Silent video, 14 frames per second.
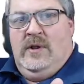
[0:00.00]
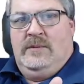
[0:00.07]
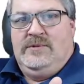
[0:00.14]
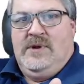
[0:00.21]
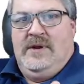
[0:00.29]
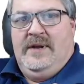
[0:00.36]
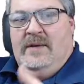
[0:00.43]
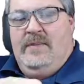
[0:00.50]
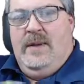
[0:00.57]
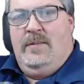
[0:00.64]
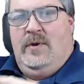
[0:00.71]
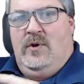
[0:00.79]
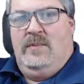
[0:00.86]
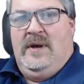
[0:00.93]
I'm trying to get
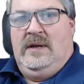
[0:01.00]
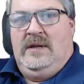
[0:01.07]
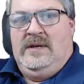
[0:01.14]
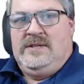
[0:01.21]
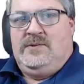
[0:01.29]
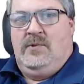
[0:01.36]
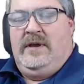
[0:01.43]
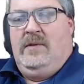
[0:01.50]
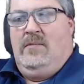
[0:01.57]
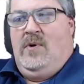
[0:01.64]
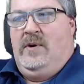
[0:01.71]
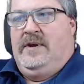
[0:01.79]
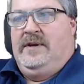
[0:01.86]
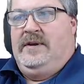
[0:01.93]
people on my list where I can
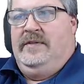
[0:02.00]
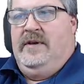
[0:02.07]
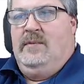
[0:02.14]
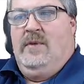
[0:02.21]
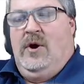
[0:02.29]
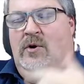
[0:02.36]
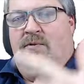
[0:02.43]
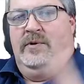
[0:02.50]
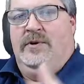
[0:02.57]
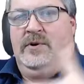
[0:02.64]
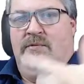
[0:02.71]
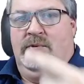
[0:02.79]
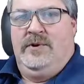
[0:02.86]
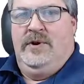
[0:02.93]
market to them over and
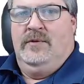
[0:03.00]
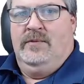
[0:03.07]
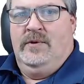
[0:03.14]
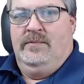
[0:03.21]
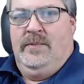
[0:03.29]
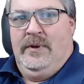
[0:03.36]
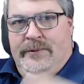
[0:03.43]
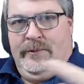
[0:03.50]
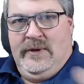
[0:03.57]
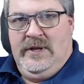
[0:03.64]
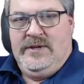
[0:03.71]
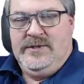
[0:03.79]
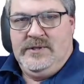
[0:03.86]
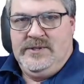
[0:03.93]
over and over, build a
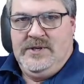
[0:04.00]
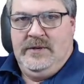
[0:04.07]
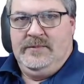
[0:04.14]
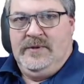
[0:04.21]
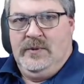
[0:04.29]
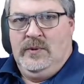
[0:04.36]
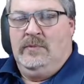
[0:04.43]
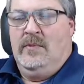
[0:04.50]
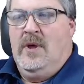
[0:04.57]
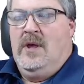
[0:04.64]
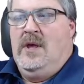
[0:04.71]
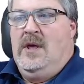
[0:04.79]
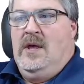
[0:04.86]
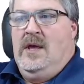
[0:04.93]
relationship to them,
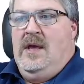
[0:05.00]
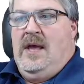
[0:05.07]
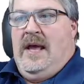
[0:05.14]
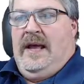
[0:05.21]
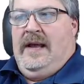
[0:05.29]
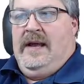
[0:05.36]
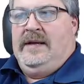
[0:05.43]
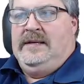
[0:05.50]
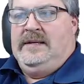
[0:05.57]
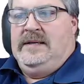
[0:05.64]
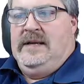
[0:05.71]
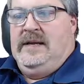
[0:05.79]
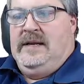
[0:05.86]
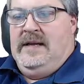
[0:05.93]
and
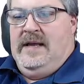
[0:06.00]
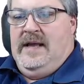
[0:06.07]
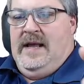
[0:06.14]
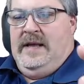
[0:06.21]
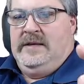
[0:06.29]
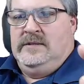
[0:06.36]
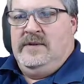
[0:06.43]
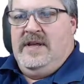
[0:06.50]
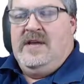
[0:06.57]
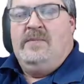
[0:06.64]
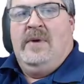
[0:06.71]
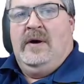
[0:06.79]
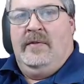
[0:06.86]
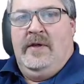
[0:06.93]

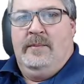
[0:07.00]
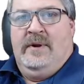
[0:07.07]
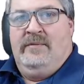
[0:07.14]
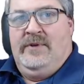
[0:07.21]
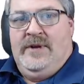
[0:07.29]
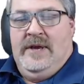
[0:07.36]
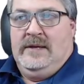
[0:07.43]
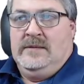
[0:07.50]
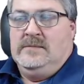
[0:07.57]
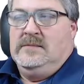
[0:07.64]
email them every day.